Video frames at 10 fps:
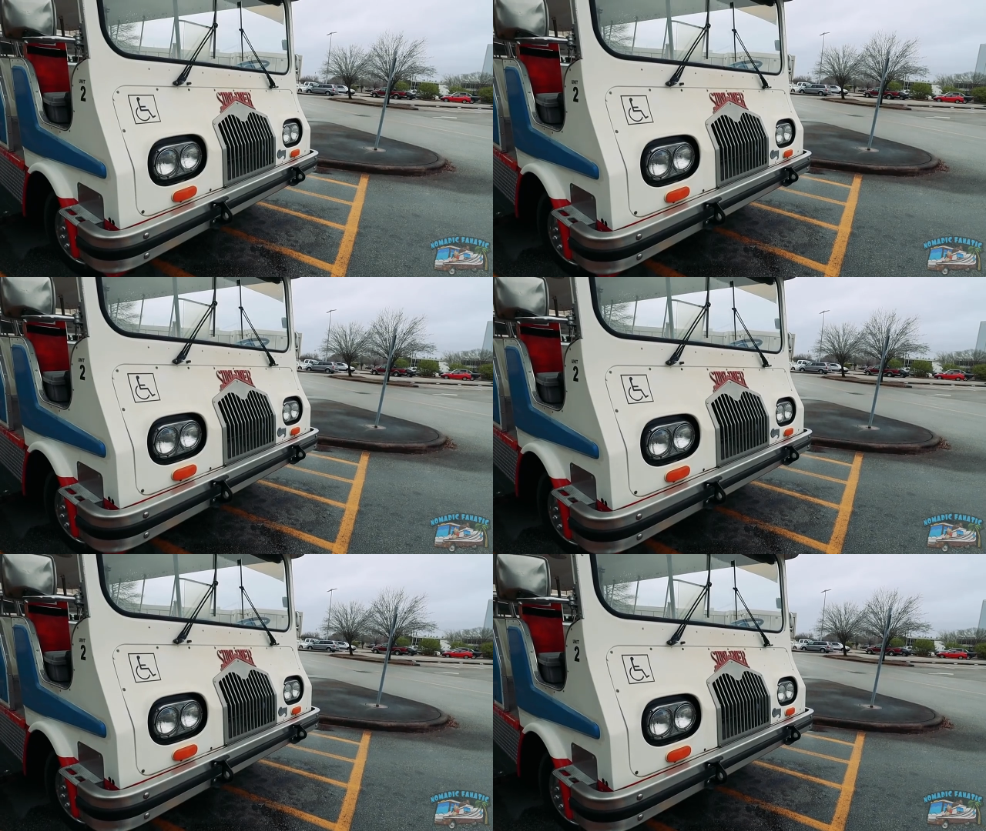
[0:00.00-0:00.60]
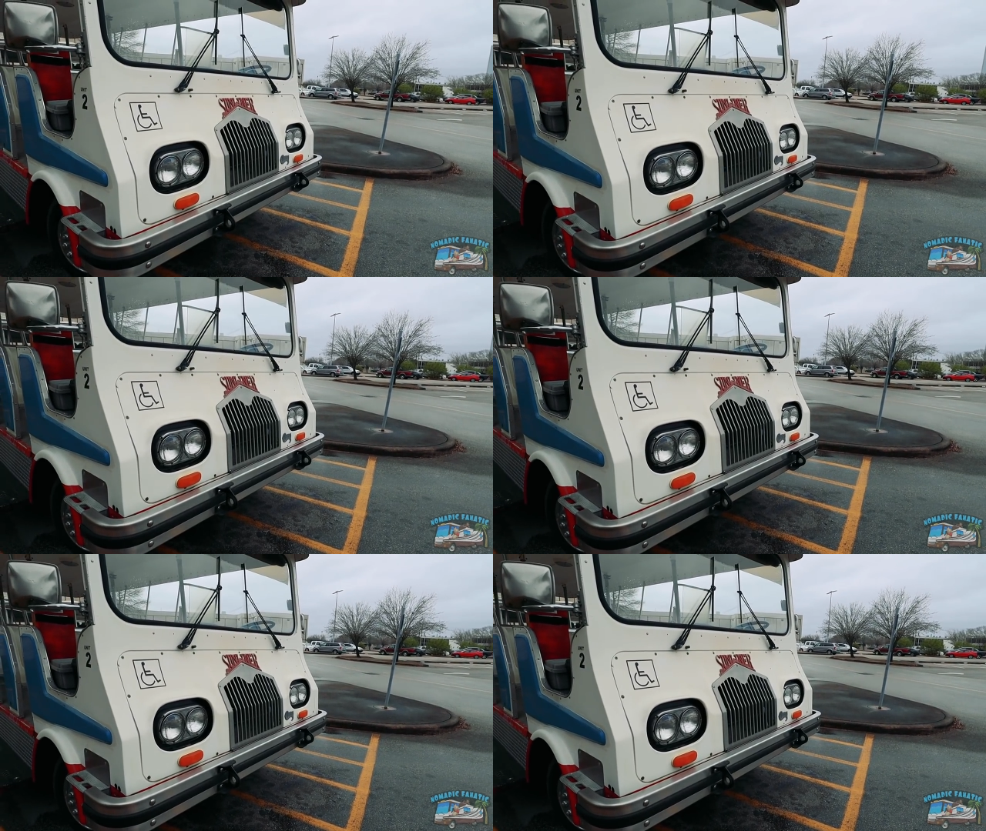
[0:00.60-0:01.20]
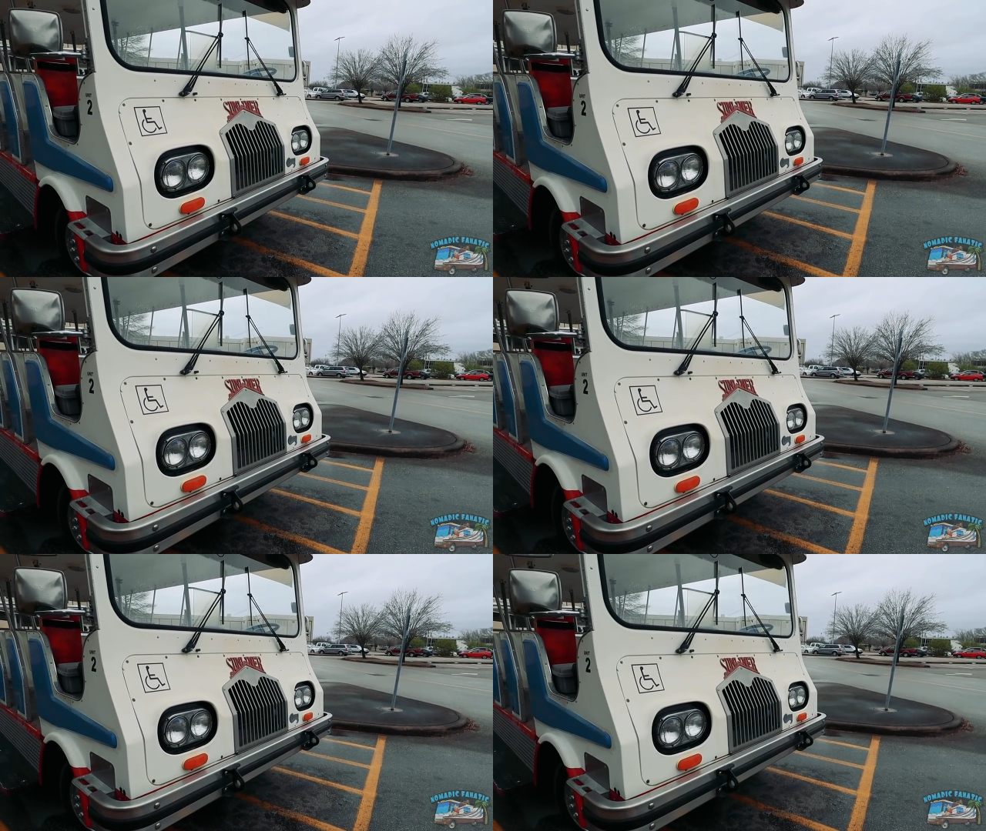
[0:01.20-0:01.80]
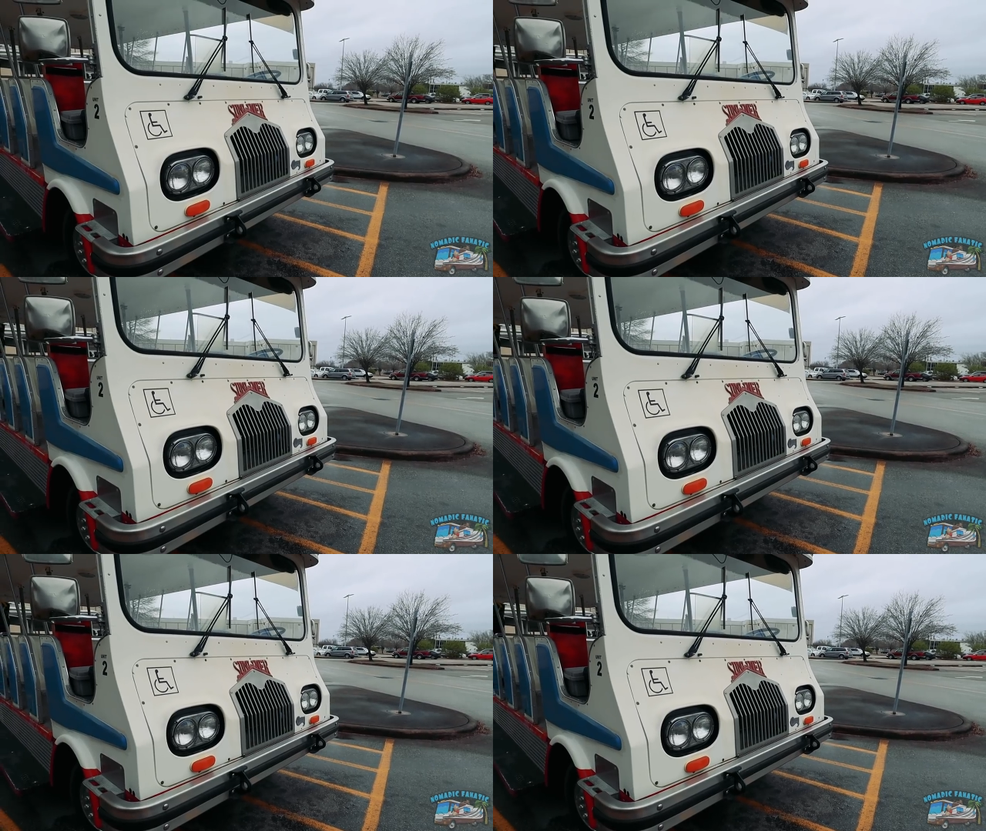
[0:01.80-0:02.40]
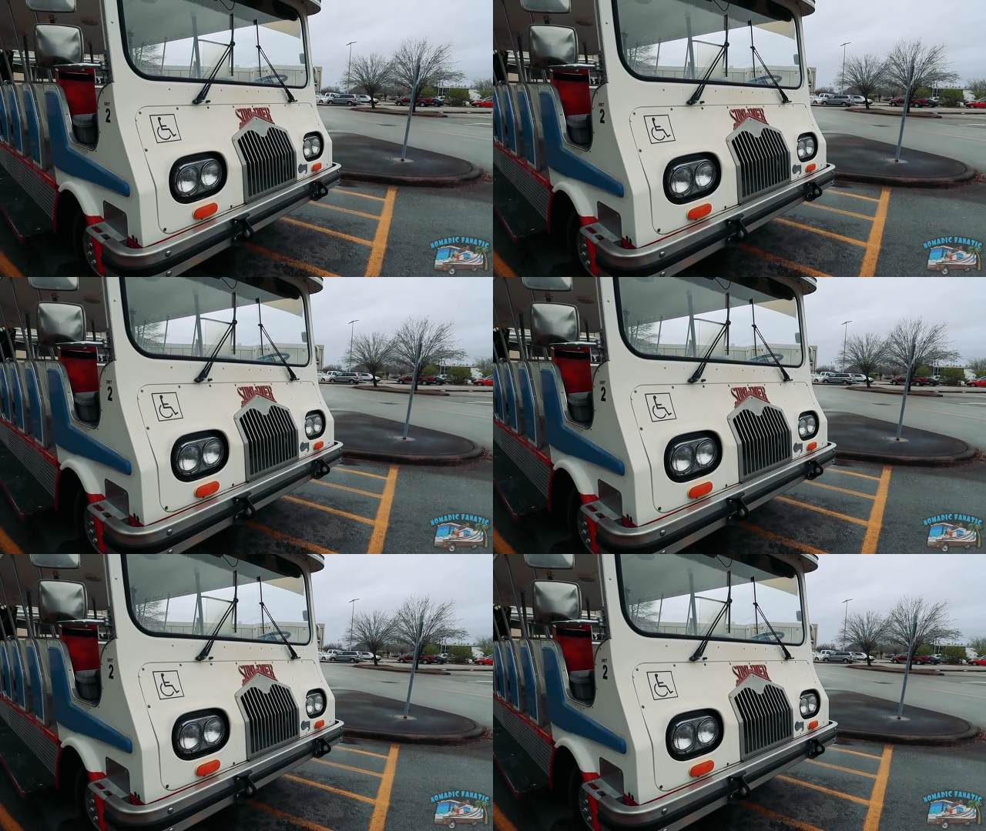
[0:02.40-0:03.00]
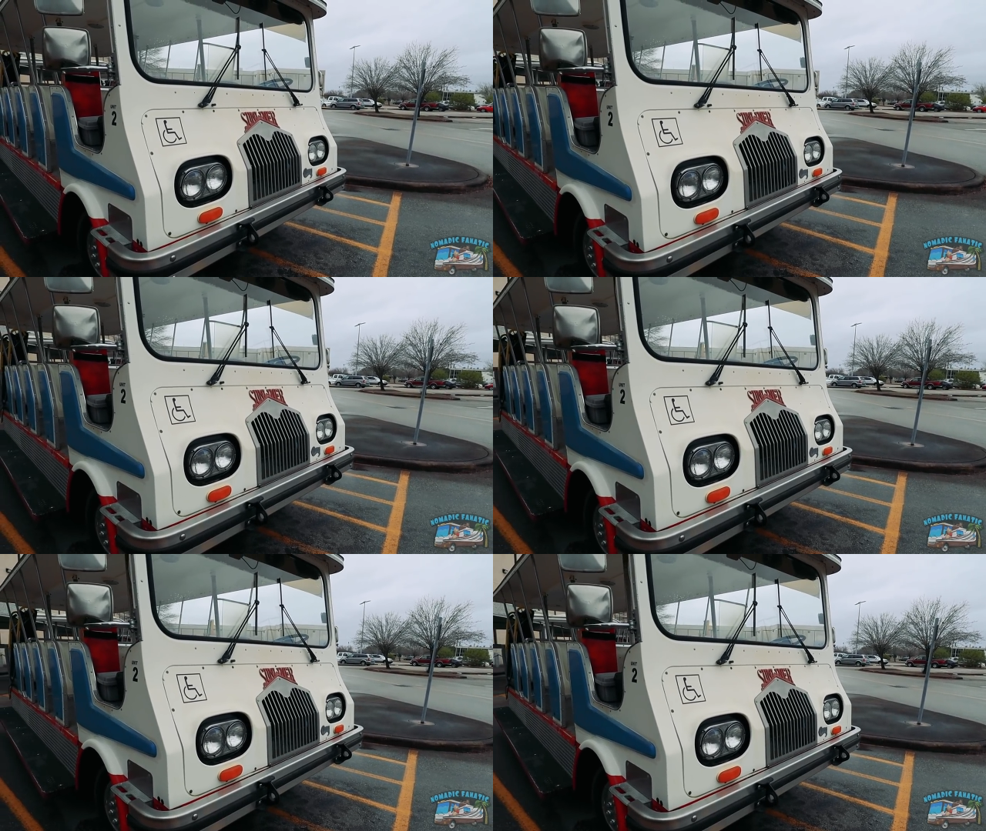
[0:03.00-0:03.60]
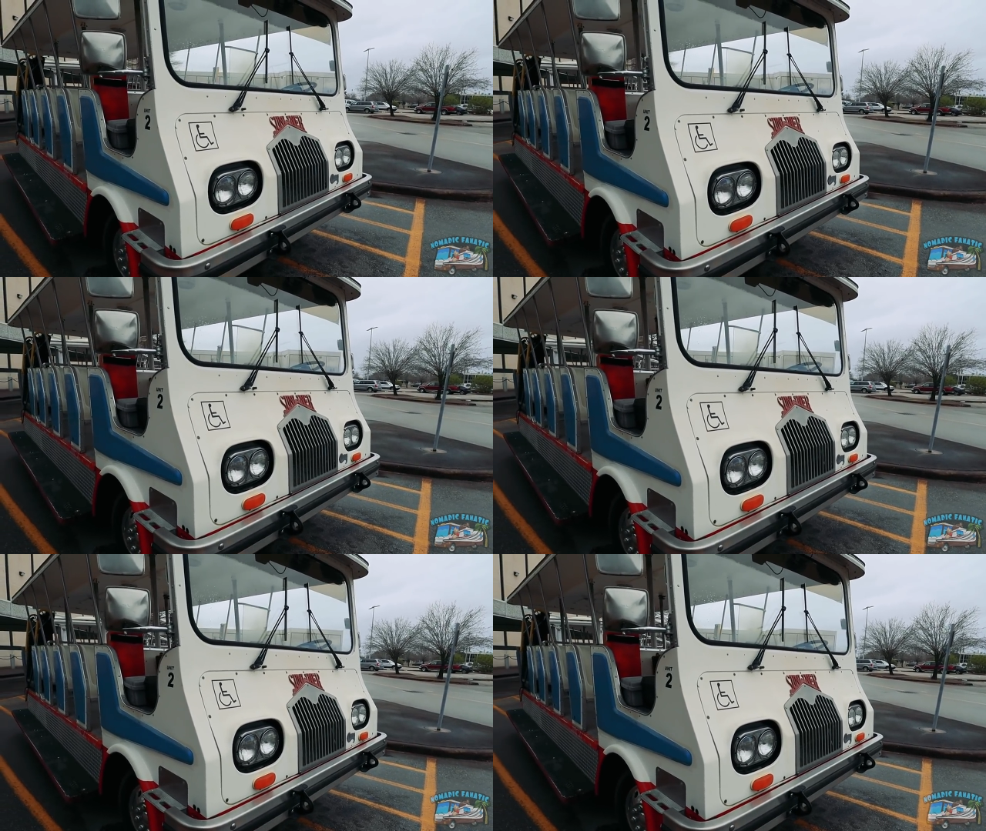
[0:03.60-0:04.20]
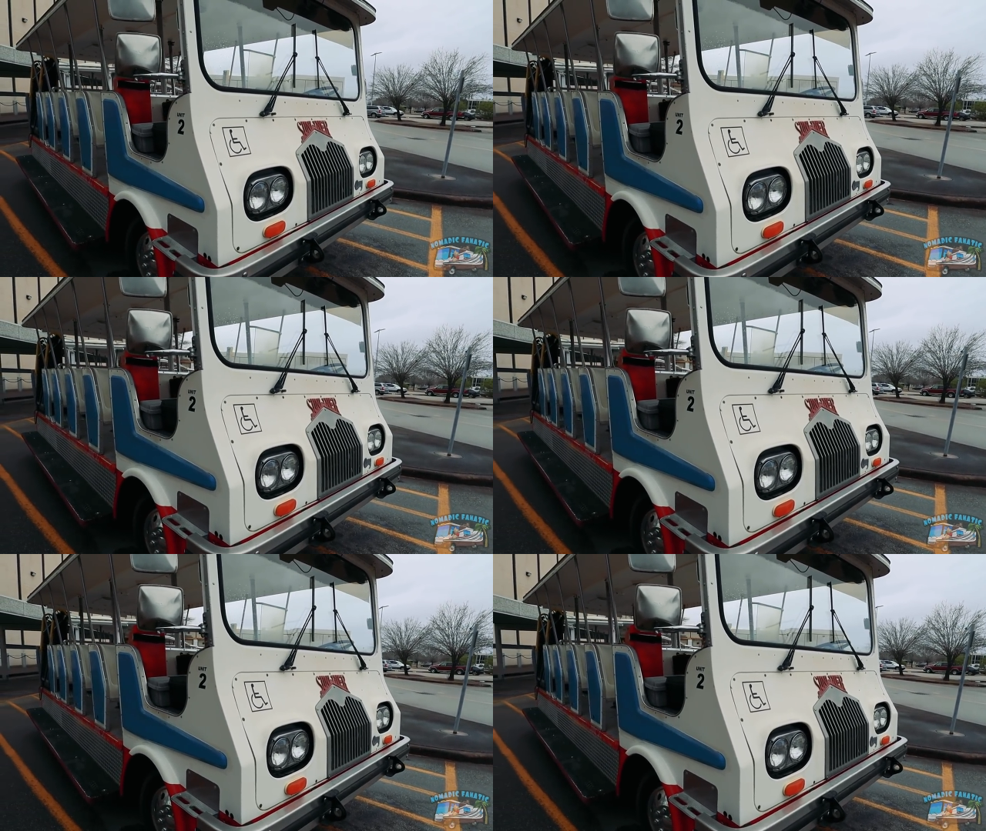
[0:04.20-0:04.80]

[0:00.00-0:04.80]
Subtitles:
[unreadable: no face in view]